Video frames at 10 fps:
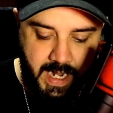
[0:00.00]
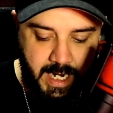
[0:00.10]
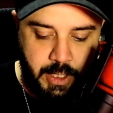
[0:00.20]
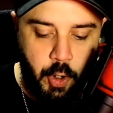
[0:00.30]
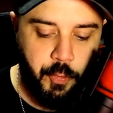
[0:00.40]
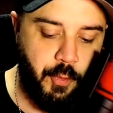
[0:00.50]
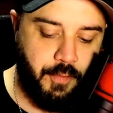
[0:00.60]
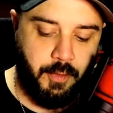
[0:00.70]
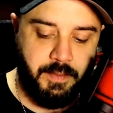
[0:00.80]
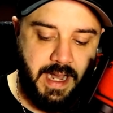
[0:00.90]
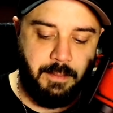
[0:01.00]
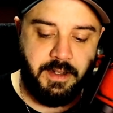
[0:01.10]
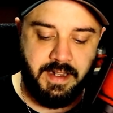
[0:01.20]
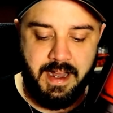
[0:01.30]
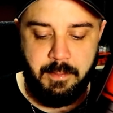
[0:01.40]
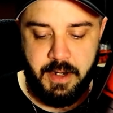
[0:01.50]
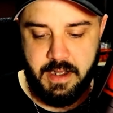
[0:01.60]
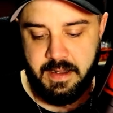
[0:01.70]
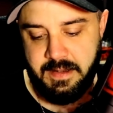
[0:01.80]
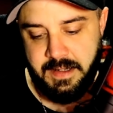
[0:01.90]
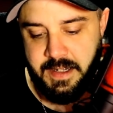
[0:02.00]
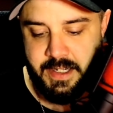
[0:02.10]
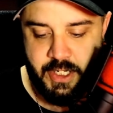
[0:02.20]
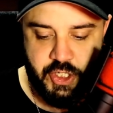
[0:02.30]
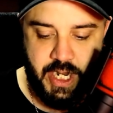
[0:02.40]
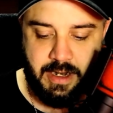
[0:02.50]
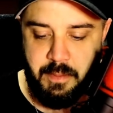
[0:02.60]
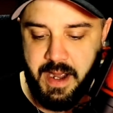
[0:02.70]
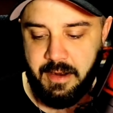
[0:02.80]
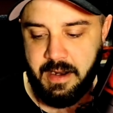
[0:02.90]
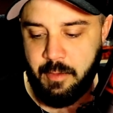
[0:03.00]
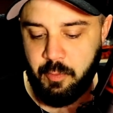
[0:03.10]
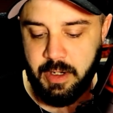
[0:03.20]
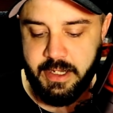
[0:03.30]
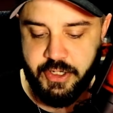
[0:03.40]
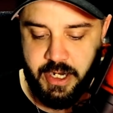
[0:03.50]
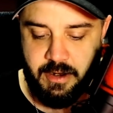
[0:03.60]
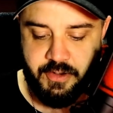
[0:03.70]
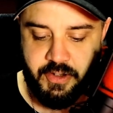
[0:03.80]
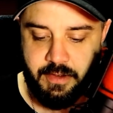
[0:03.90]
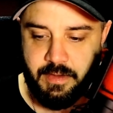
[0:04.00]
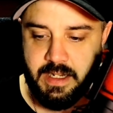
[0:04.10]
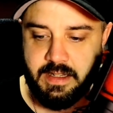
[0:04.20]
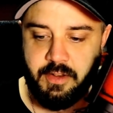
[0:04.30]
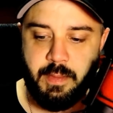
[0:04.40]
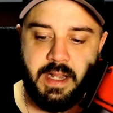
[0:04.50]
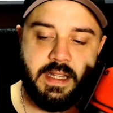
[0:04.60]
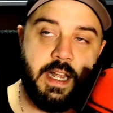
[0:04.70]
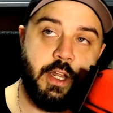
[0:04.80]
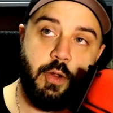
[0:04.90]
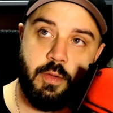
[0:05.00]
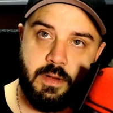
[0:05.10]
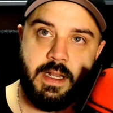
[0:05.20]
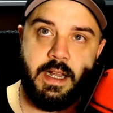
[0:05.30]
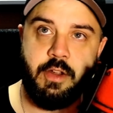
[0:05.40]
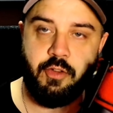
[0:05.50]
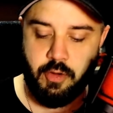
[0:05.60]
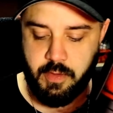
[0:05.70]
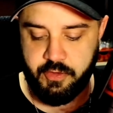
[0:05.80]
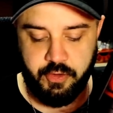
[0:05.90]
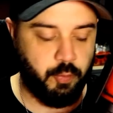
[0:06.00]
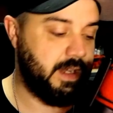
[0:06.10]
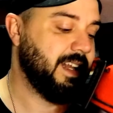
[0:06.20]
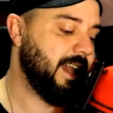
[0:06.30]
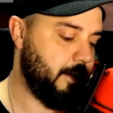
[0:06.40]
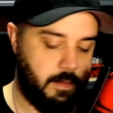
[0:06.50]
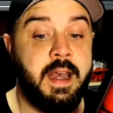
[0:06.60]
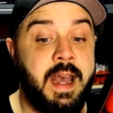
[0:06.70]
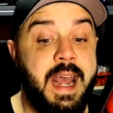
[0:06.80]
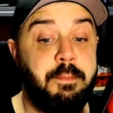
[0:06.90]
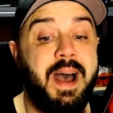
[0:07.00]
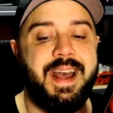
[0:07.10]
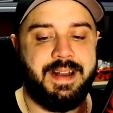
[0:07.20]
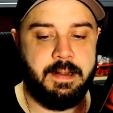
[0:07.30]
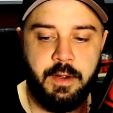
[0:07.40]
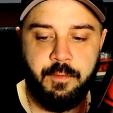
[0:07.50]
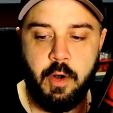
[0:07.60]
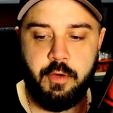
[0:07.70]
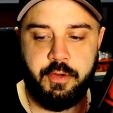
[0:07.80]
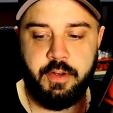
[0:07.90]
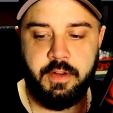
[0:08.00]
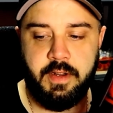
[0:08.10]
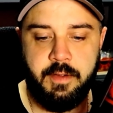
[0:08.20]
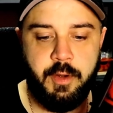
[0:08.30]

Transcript: And I go through them from time to time and I check them out. I really cherish stuff like this, man. Thank you. Thank you so much. Let's read the letter. Hey, Matt. First, if